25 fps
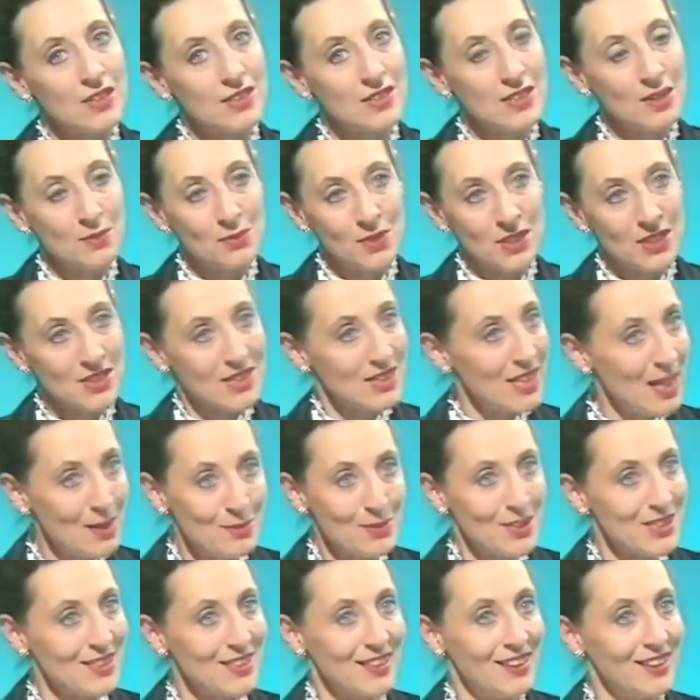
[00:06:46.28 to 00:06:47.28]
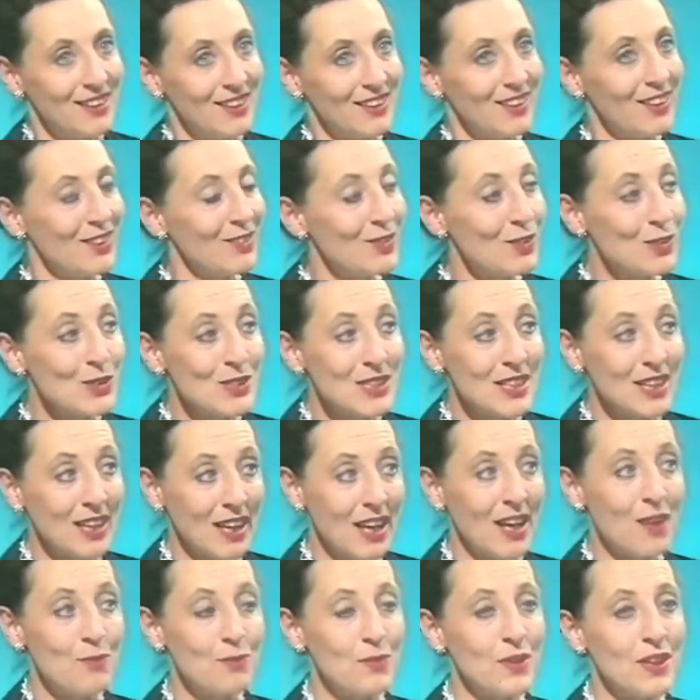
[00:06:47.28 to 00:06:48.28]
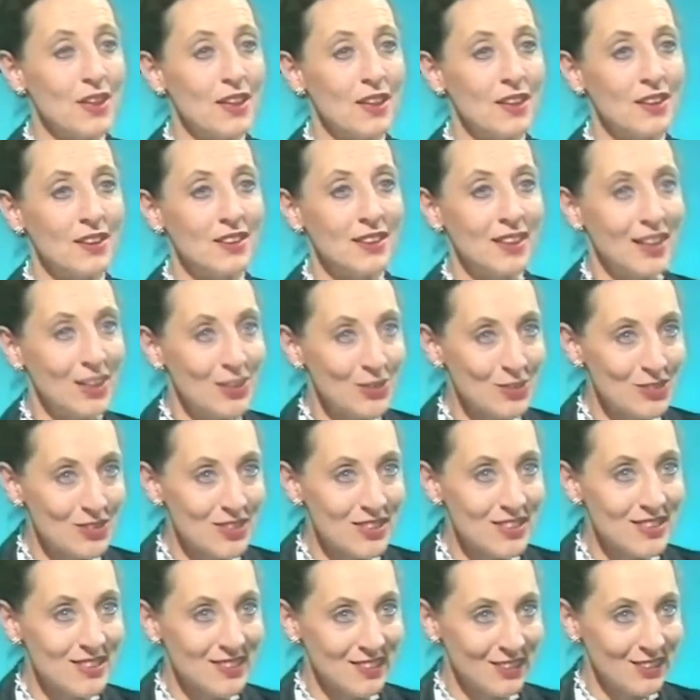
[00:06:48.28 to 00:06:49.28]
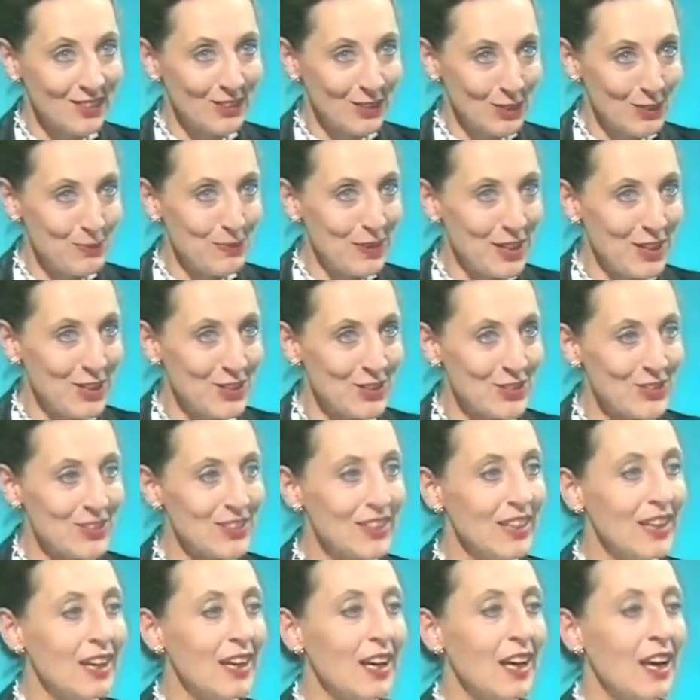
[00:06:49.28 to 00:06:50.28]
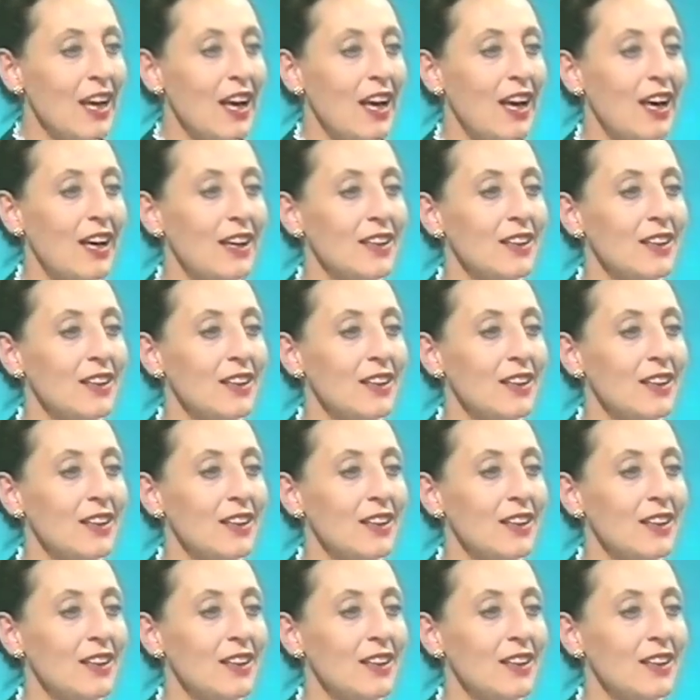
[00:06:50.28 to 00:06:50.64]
it's somebody that's an amateur, then of course it can be a dangerous occupation, mm.